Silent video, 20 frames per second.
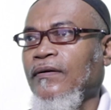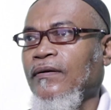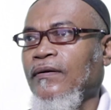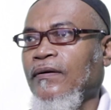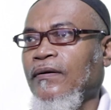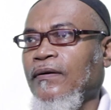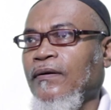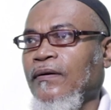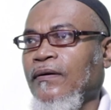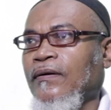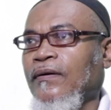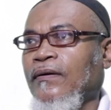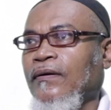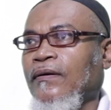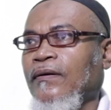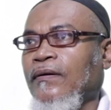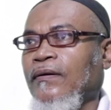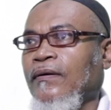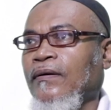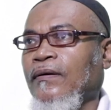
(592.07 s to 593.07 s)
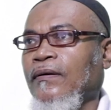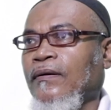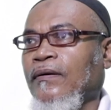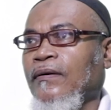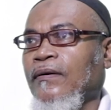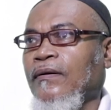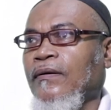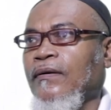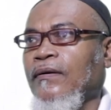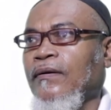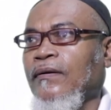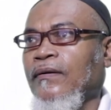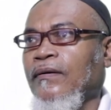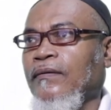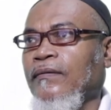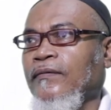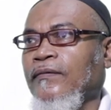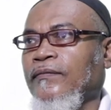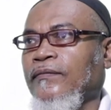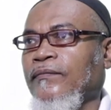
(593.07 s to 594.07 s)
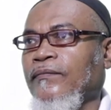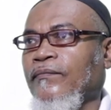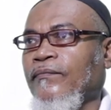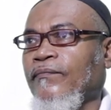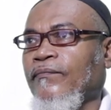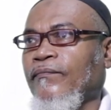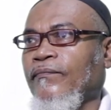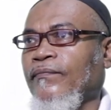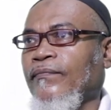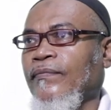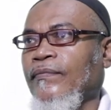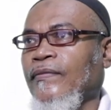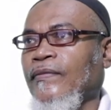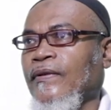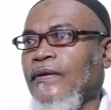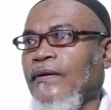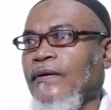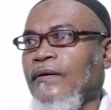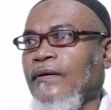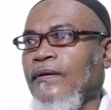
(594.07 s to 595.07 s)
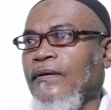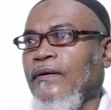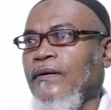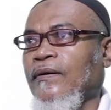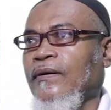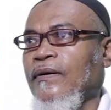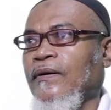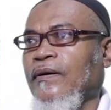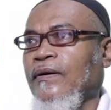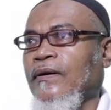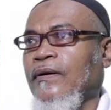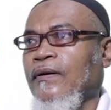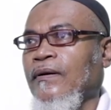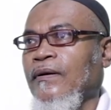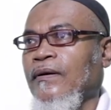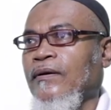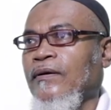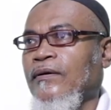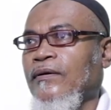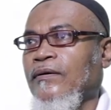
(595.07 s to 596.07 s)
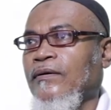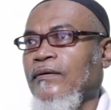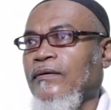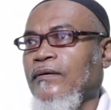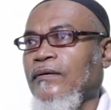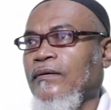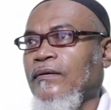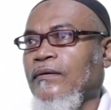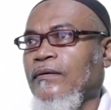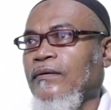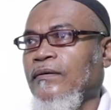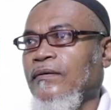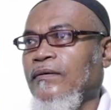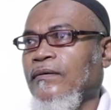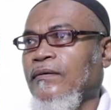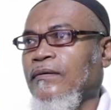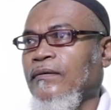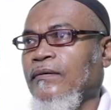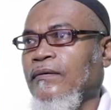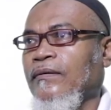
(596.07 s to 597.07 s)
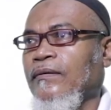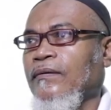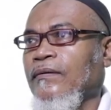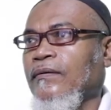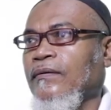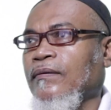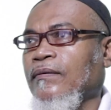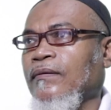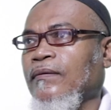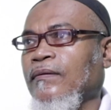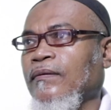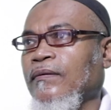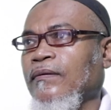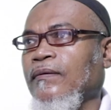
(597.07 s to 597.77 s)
No one is speaking in this clip.